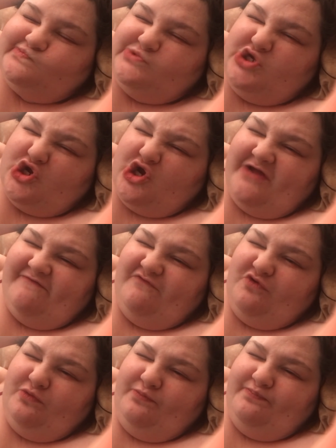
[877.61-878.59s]
you're
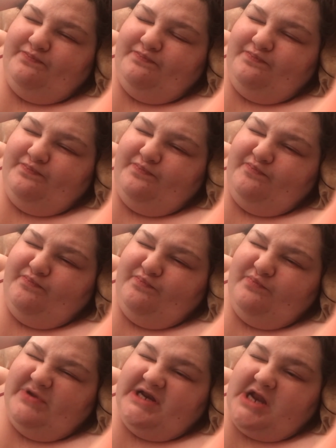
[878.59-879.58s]
grateful,
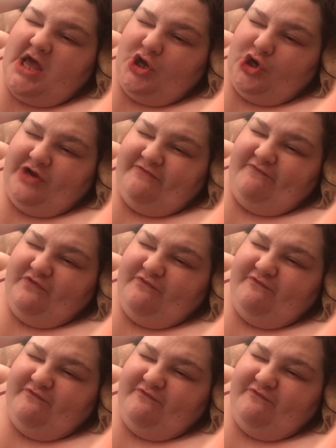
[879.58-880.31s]
but not grateful